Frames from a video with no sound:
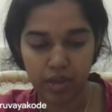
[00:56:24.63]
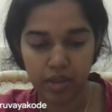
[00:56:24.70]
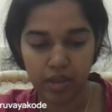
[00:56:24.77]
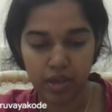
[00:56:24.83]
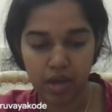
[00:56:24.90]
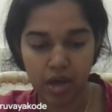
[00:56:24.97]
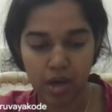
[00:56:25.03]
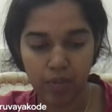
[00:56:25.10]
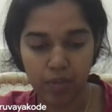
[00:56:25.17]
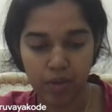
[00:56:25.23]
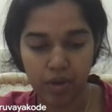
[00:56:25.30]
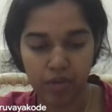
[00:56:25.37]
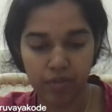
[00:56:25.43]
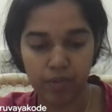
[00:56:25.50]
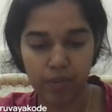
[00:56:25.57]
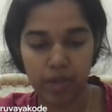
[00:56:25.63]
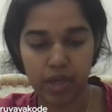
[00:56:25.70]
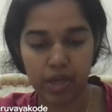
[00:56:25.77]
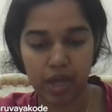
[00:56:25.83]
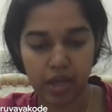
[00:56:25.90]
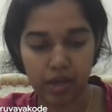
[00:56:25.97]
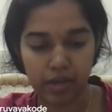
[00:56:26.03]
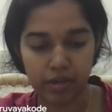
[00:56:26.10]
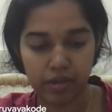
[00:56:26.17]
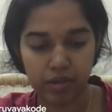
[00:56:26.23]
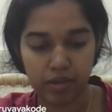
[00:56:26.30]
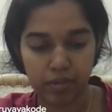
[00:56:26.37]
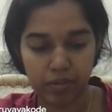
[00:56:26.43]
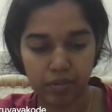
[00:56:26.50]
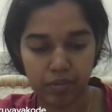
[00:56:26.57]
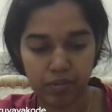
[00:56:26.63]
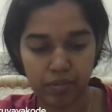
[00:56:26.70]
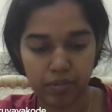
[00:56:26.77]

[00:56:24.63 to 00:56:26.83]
In the above mechanism,